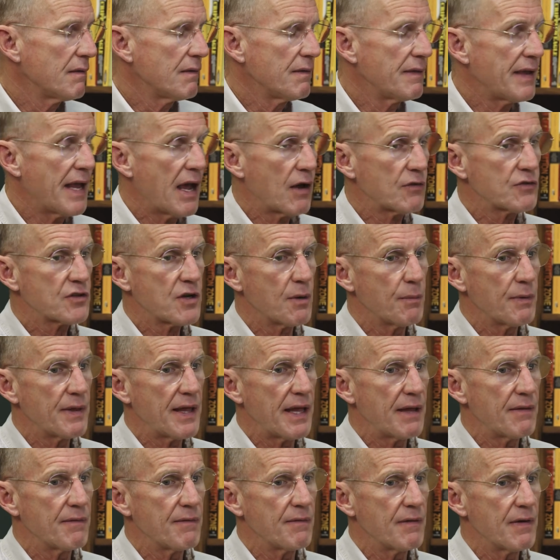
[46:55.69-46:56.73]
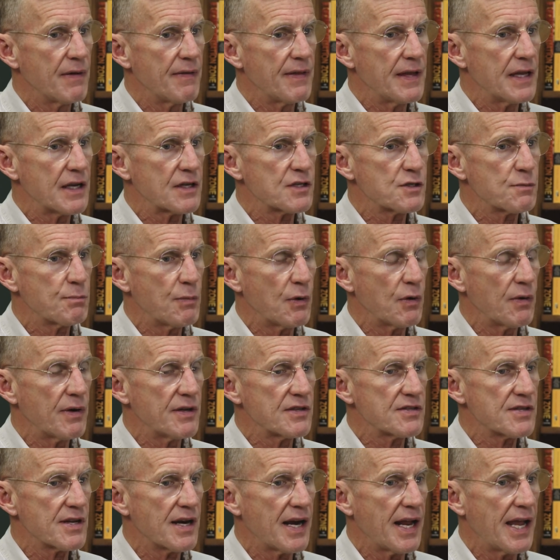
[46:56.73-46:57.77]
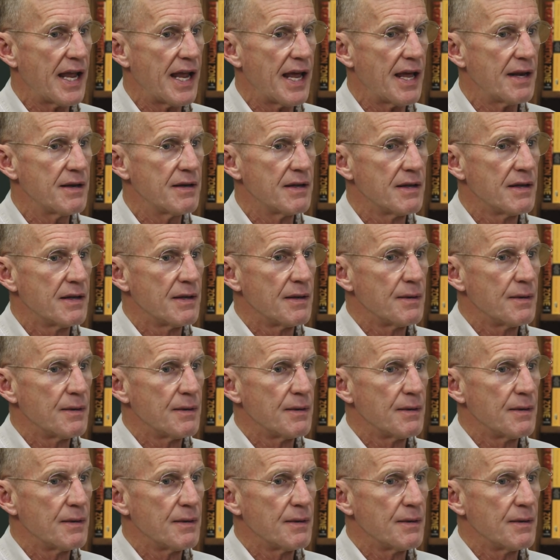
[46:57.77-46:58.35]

the outcome of, that, of the experience that I had,